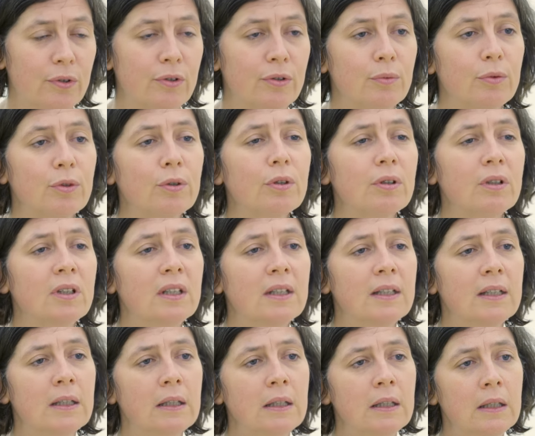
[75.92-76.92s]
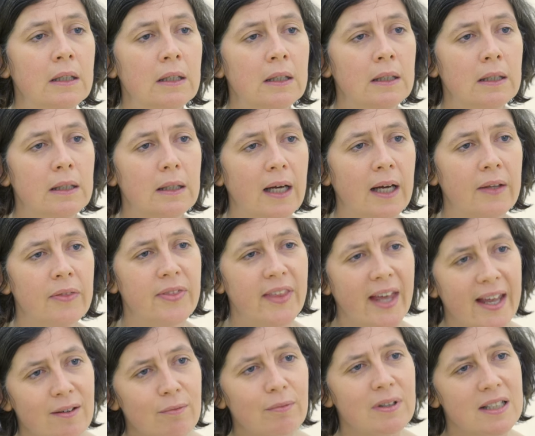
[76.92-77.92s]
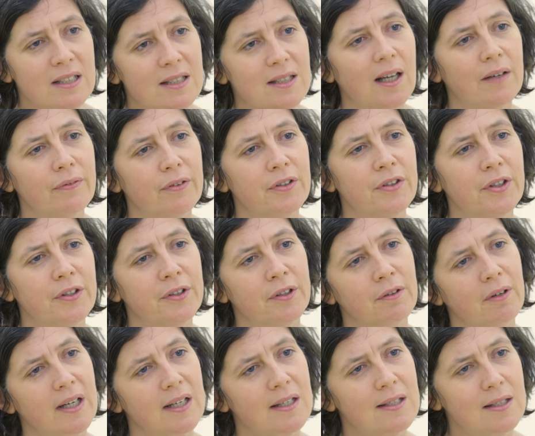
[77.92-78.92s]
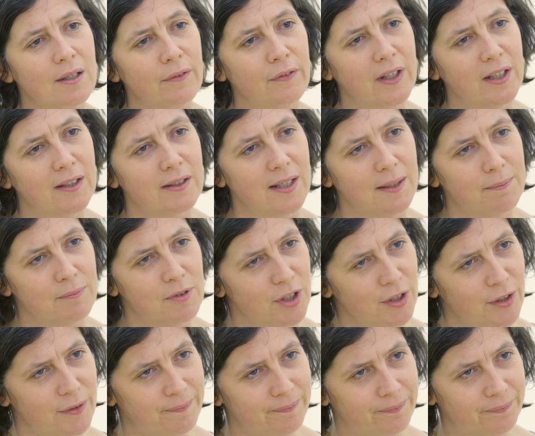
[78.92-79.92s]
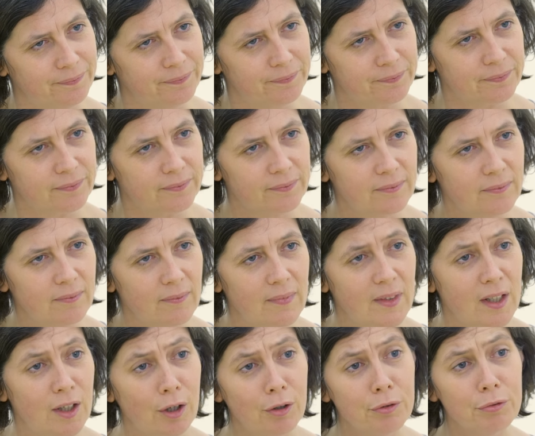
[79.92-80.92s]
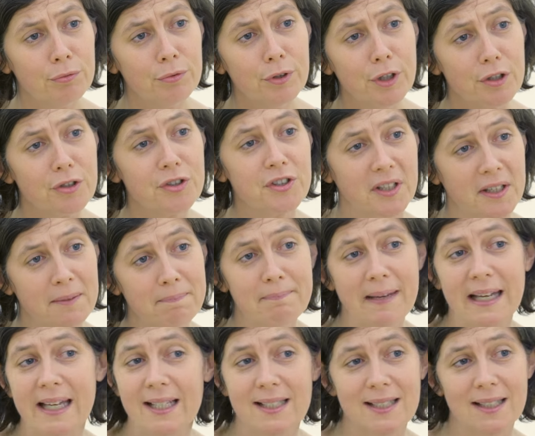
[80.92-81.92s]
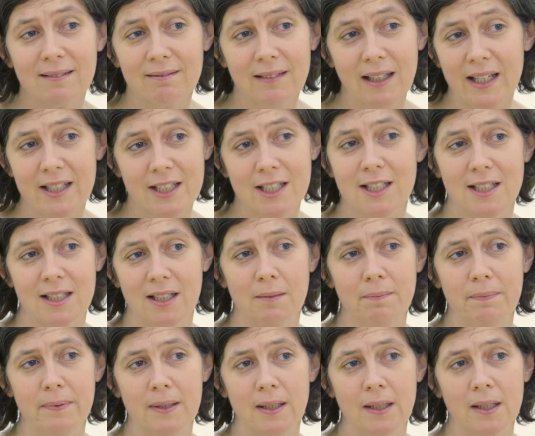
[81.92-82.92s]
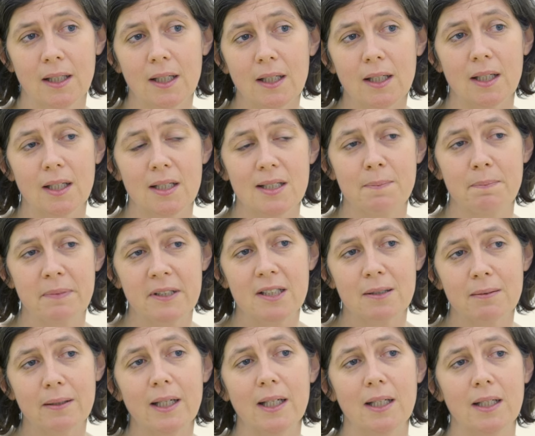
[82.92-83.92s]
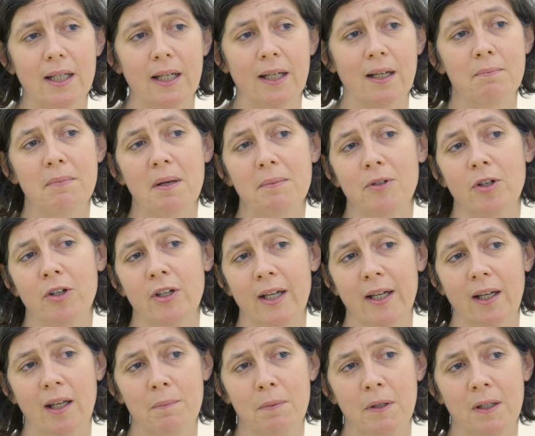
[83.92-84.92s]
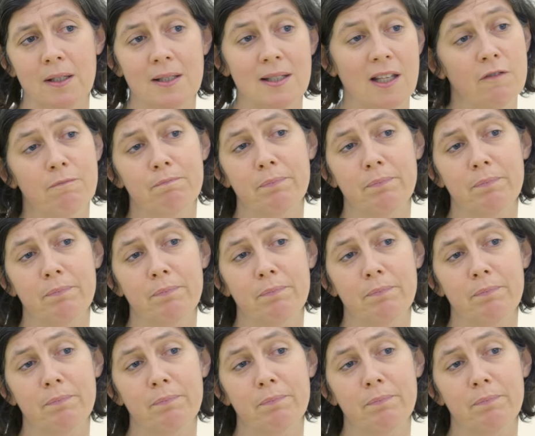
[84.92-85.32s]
through the war, And then we discover that the Greeks have killed him too. En route, an amazing relationship occurs between Agamemnon and Hecuba because